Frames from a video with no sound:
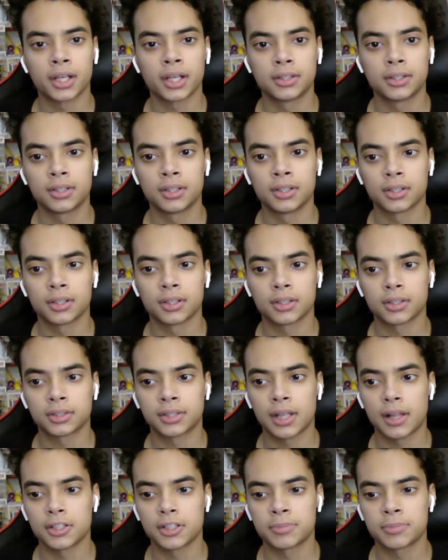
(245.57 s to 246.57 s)
I duck.
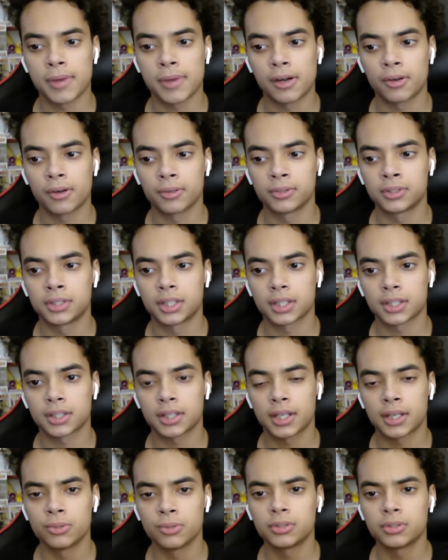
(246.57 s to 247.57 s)
Sally Sparrow, duck
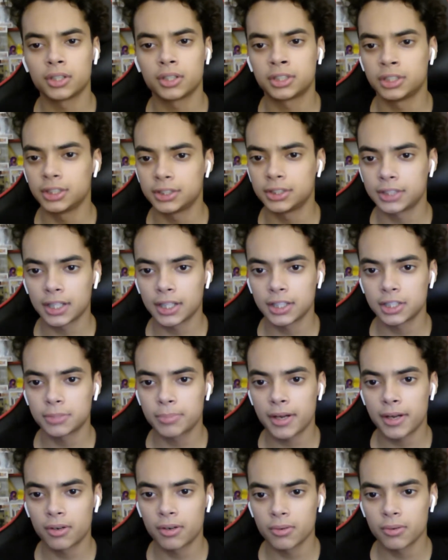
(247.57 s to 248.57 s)
now. Who's, is she Sally
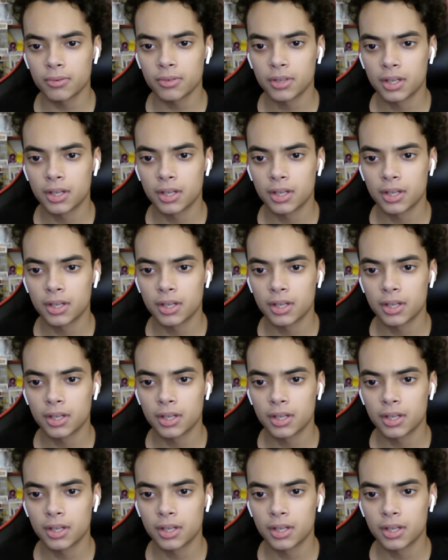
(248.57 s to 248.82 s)
Sparrow?